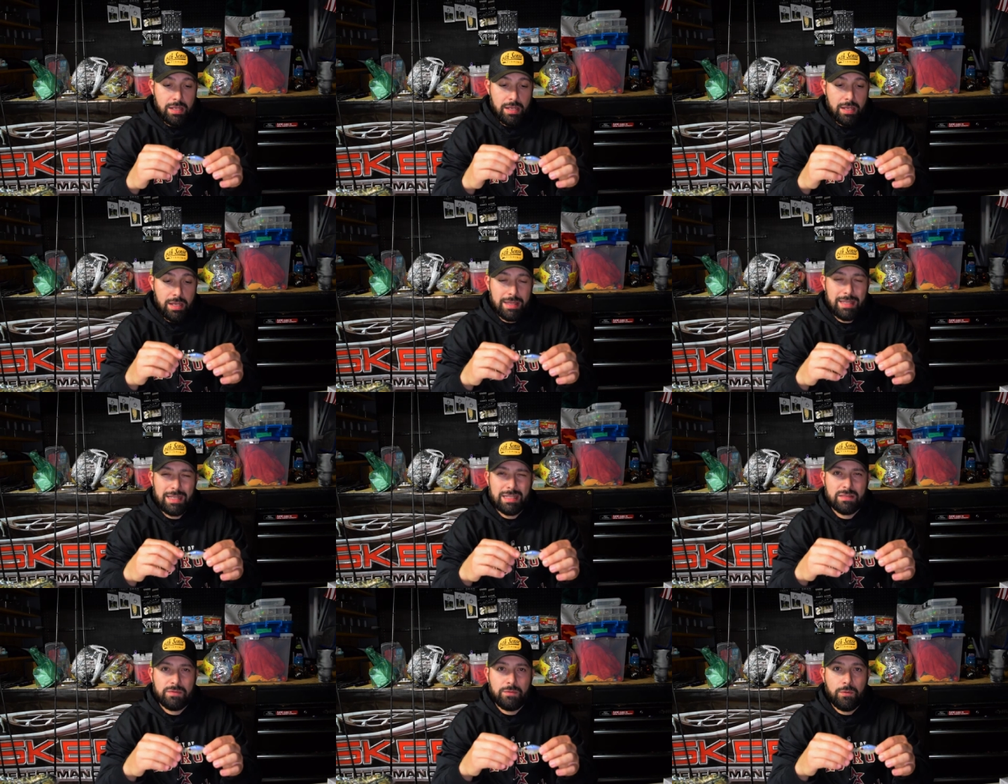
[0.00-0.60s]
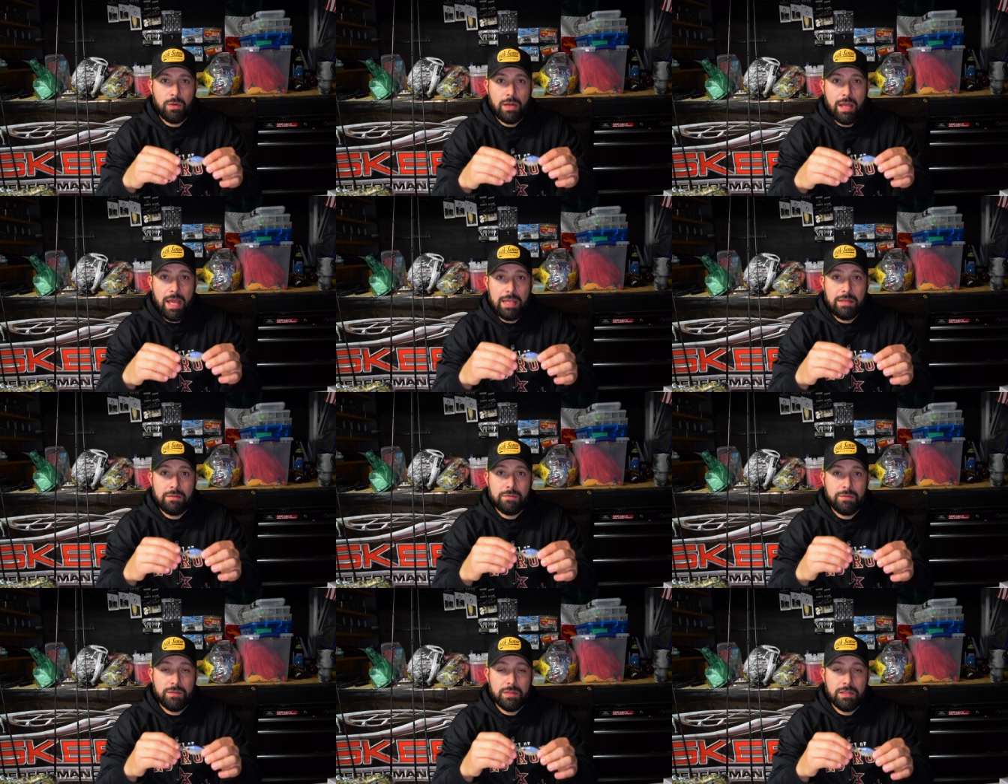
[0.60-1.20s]
I think it's four to
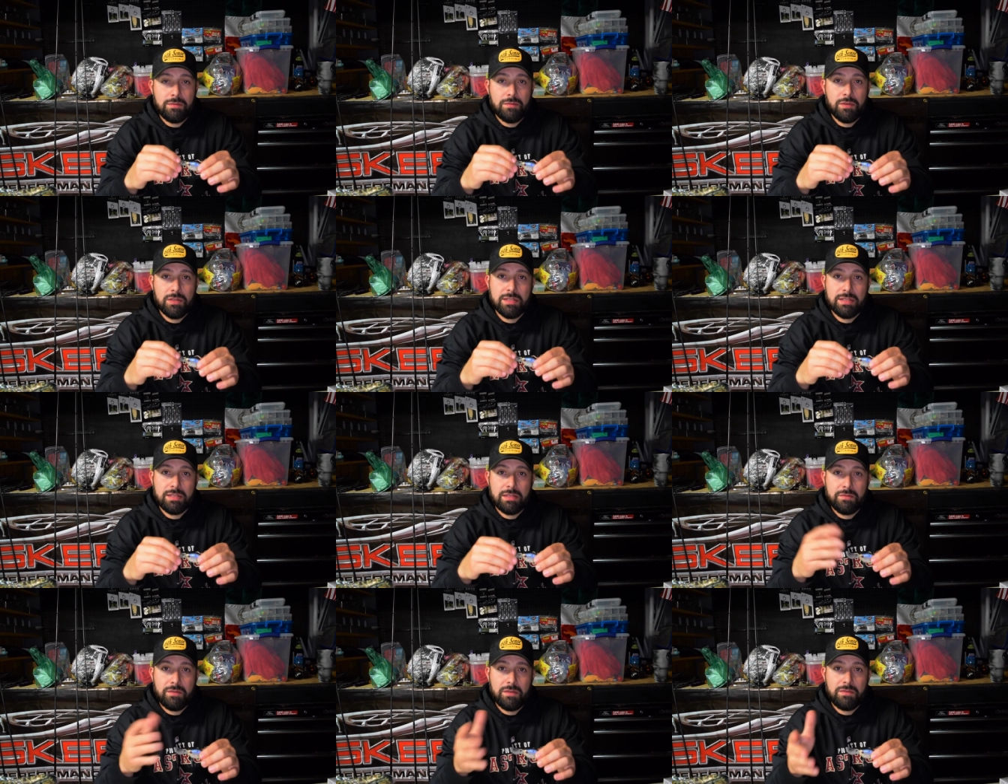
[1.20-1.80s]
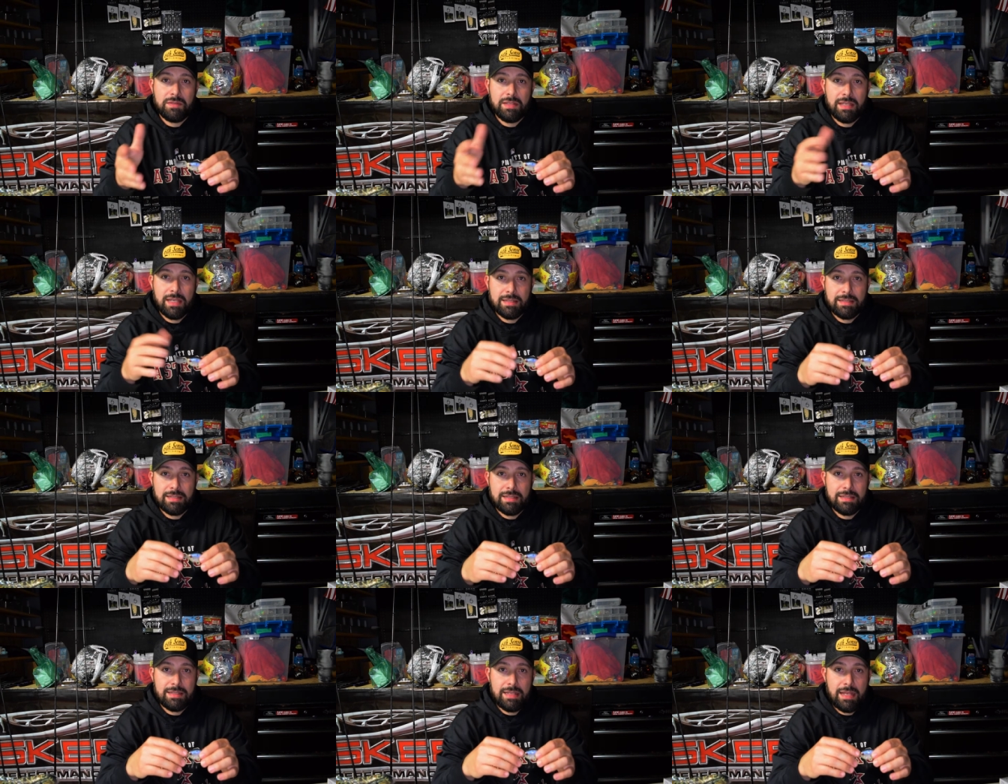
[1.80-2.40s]
eight foot versus the 50X
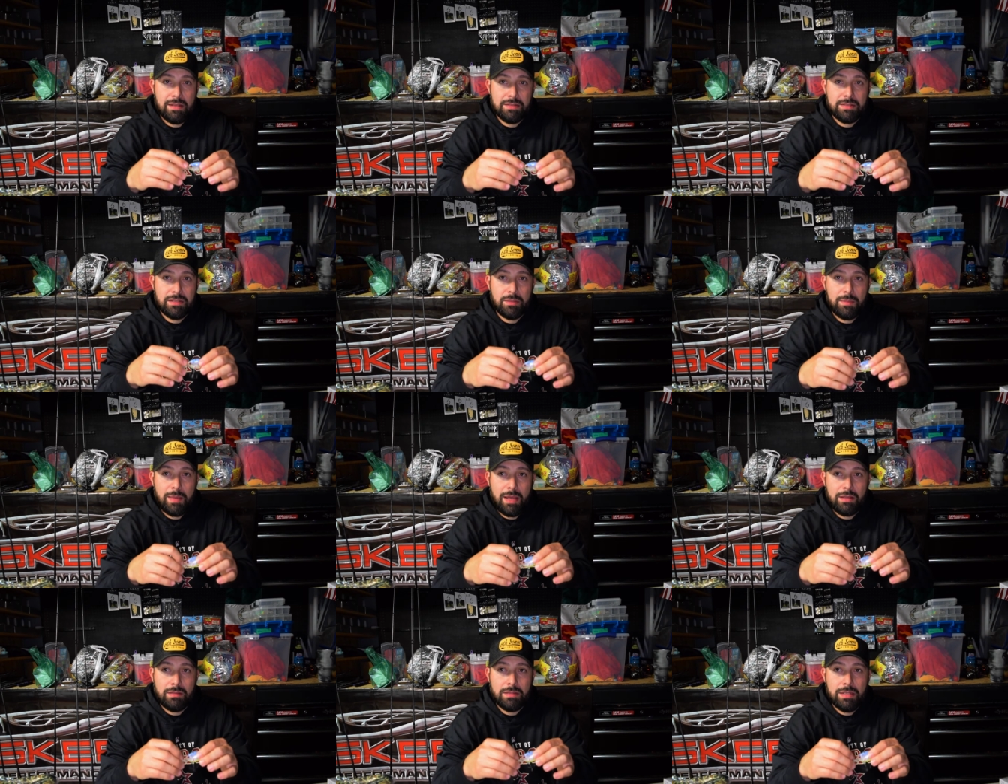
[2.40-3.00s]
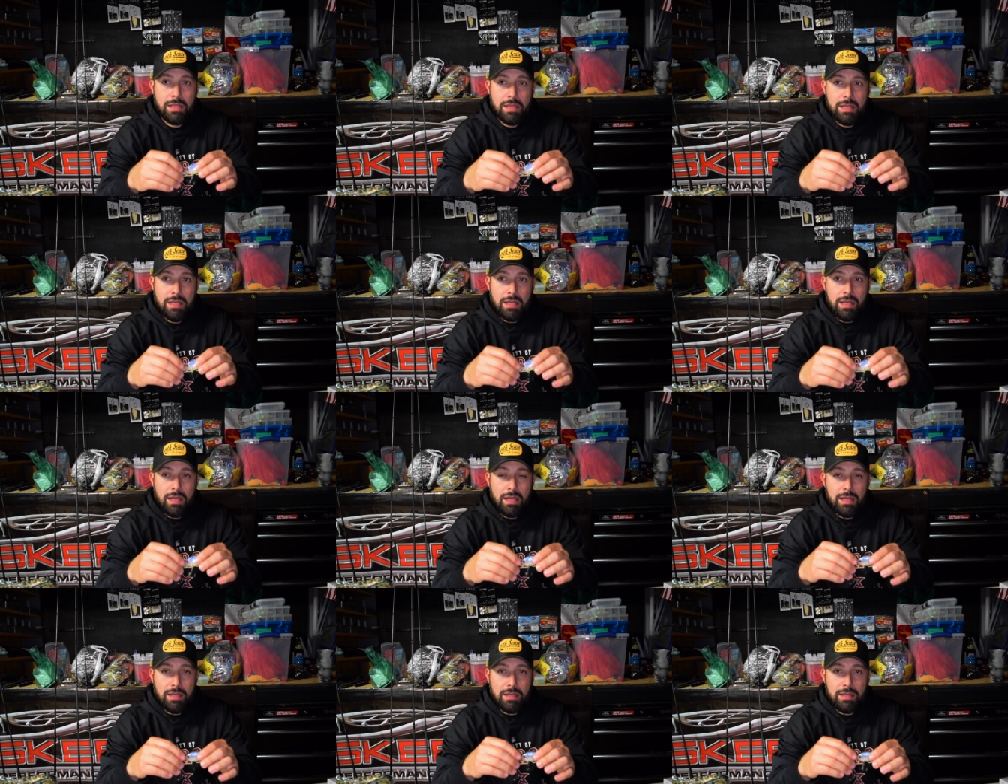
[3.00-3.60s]
gets down to about,
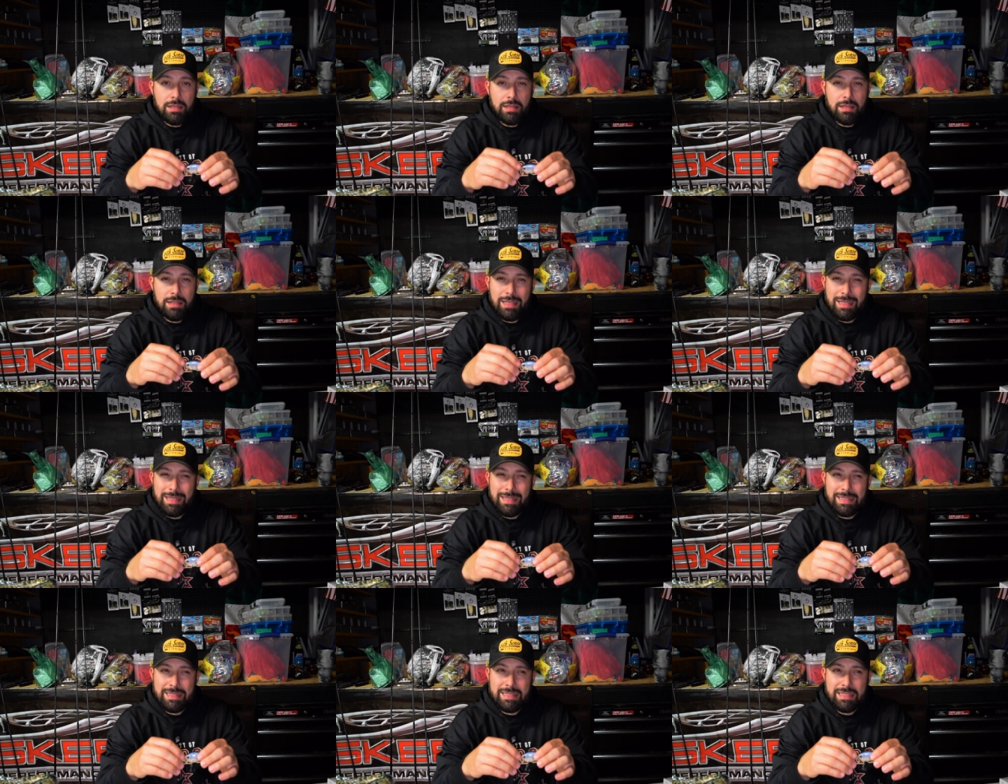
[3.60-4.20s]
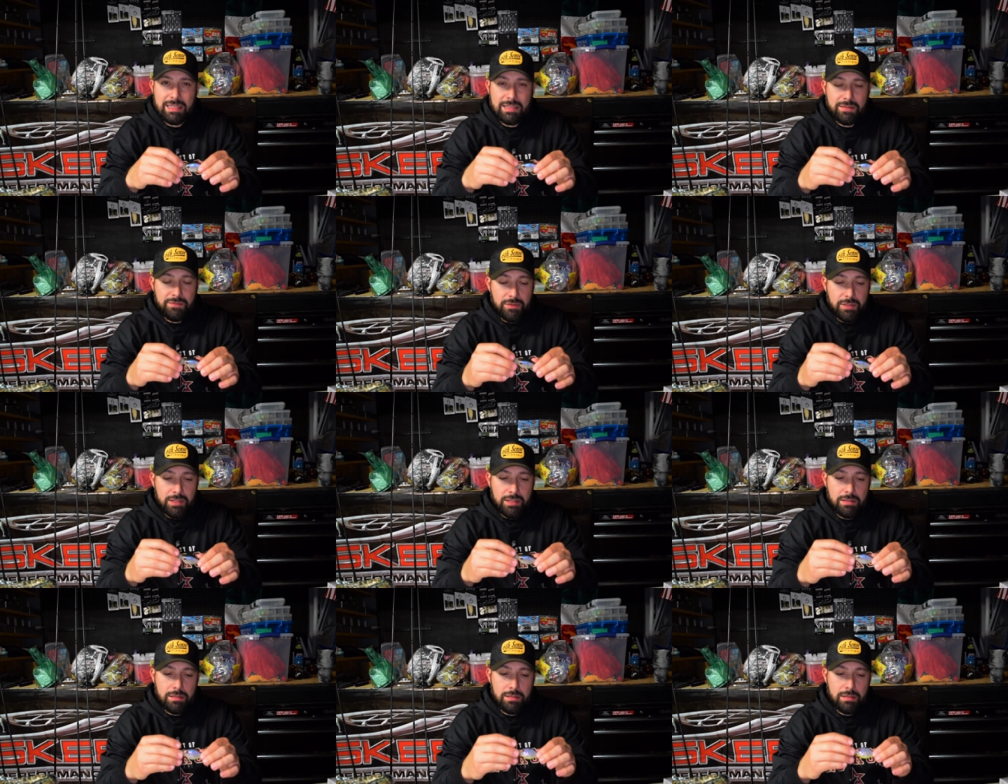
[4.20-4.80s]
uh, I think six
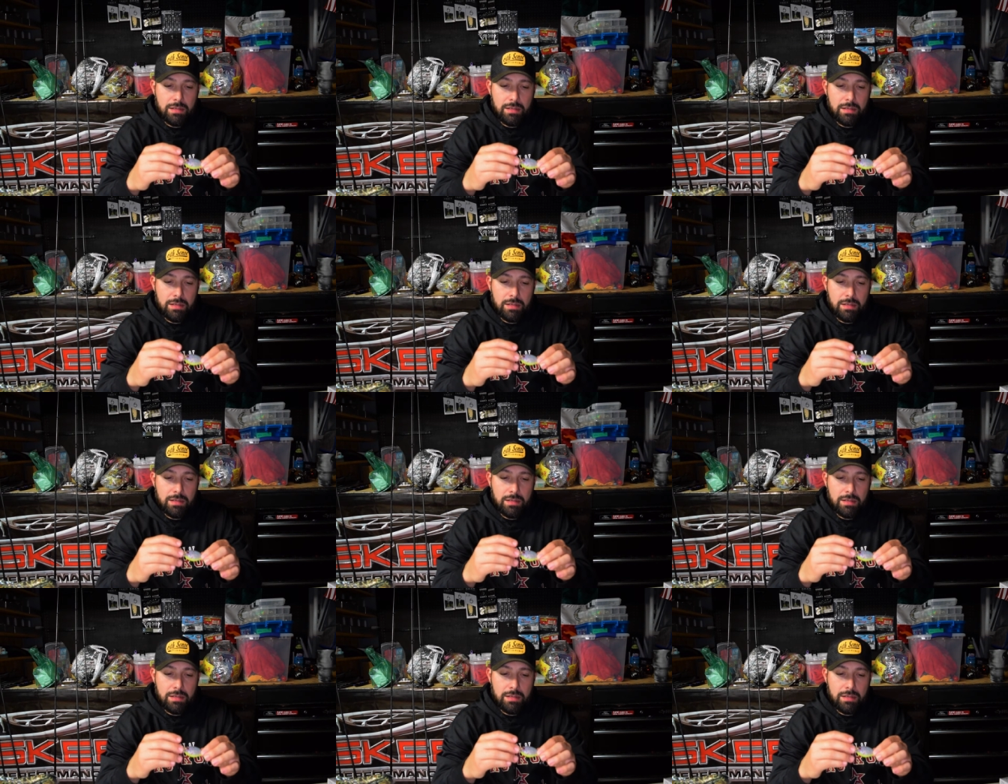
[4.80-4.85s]
foot.